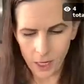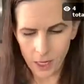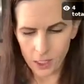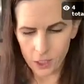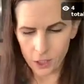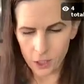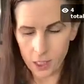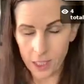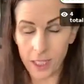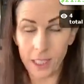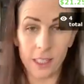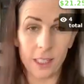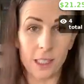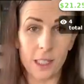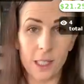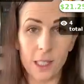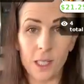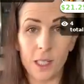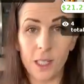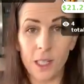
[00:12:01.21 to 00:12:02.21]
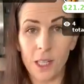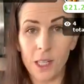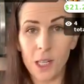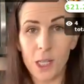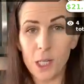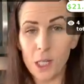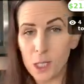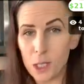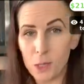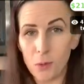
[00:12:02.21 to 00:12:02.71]
I just think it's
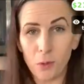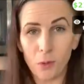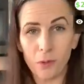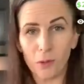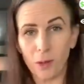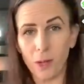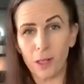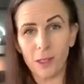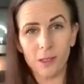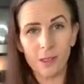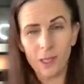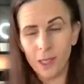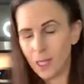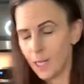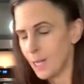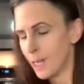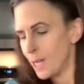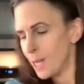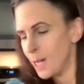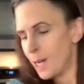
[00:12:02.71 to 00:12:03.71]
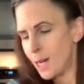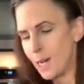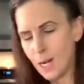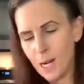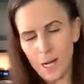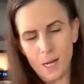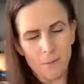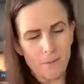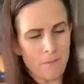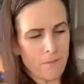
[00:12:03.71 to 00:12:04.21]
super fun.
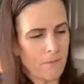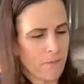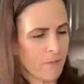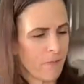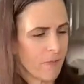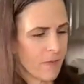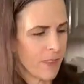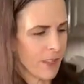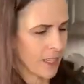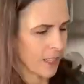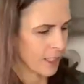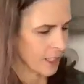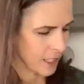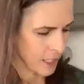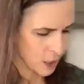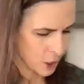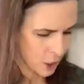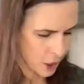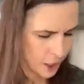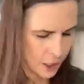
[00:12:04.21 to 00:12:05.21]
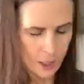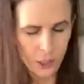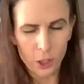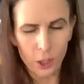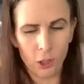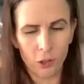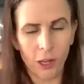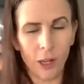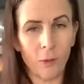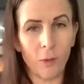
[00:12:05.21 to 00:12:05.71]
Um, and just such a
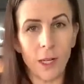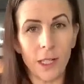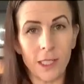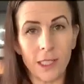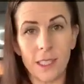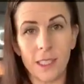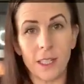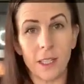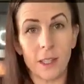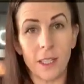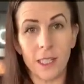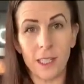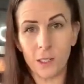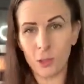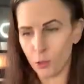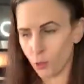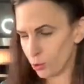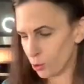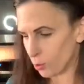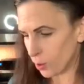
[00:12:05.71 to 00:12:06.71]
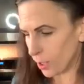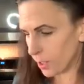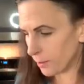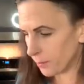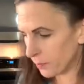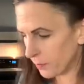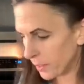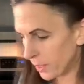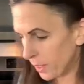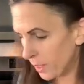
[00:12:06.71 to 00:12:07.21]
great way to tell the Easter story.
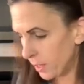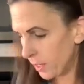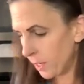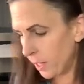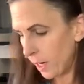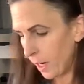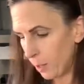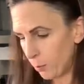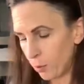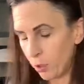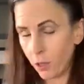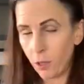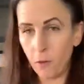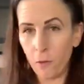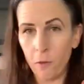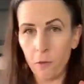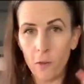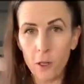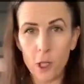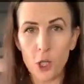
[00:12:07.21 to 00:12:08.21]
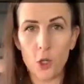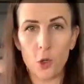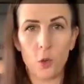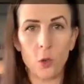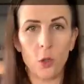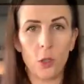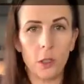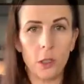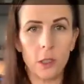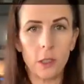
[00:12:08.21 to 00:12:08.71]
I'm a
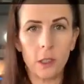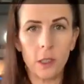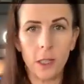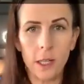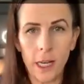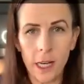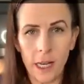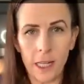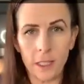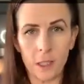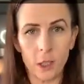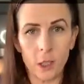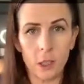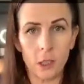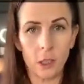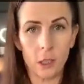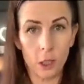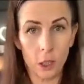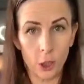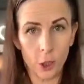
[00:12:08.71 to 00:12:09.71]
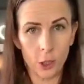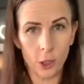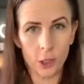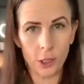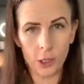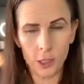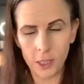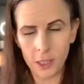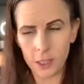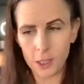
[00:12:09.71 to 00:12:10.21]
visual, hands-on
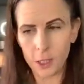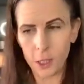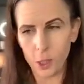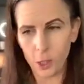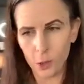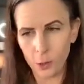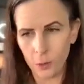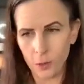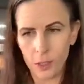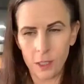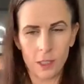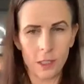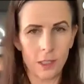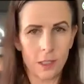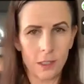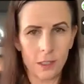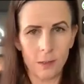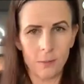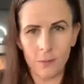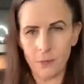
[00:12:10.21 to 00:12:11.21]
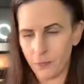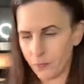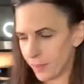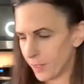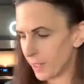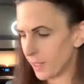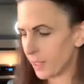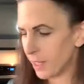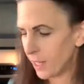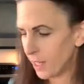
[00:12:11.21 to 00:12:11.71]
learner, and so this is
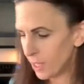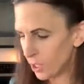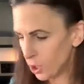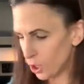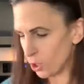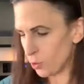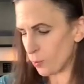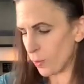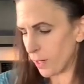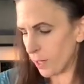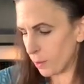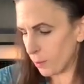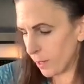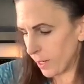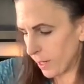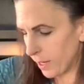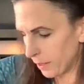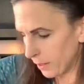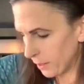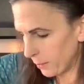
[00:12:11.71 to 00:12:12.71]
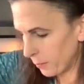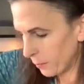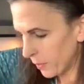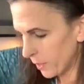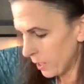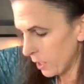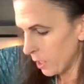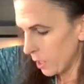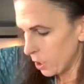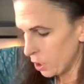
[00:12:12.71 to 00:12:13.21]
just right up my alley.
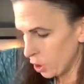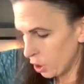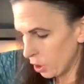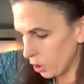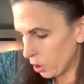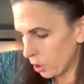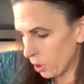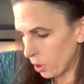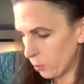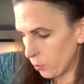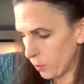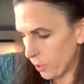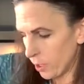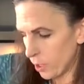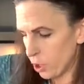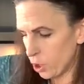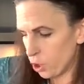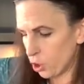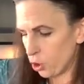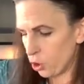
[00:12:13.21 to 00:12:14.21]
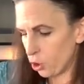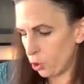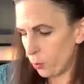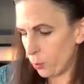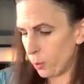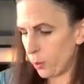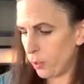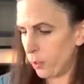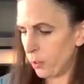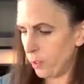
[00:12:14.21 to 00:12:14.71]
So you're gonna wanna scoop.